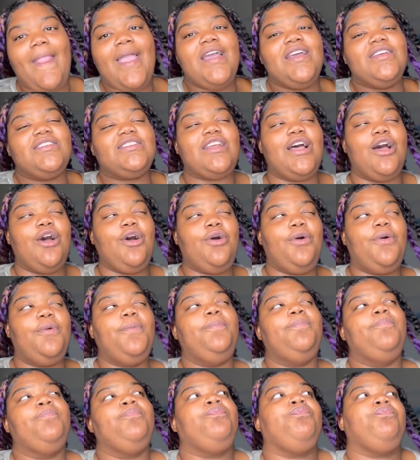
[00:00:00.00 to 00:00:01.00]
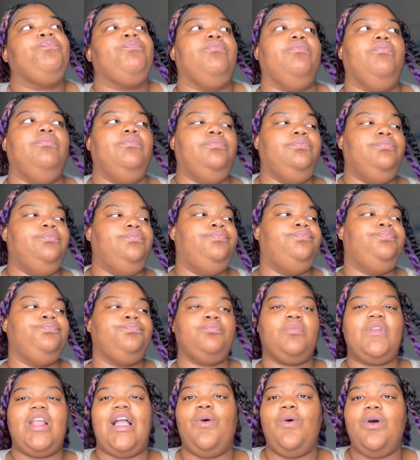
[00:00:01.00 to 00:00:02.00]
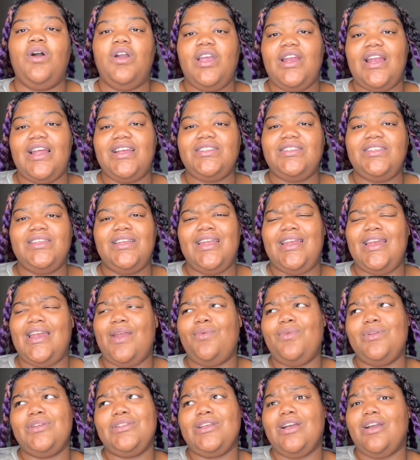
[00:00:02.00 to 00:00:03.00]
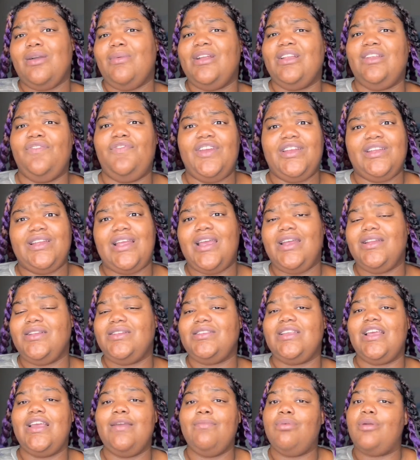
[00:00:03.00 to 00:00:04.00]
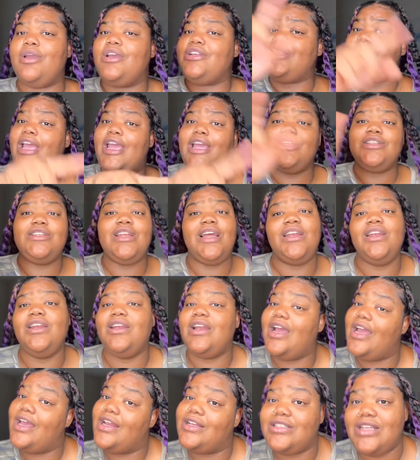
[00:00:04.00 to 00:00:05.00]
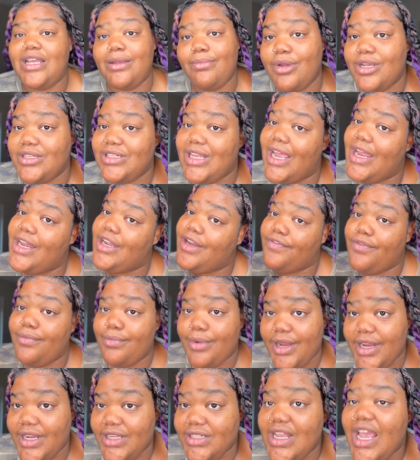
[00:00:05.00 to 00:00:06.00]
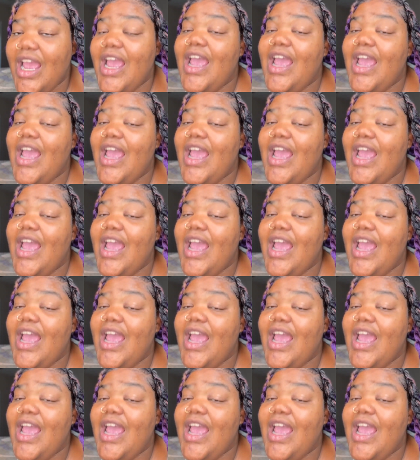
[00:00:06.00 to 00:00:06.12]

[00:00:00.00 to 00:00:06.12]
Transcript: So, I walk in, I sit in, they want to talk about the fact that I had the same braids. Actually, I did not have the same braids. I had different braids.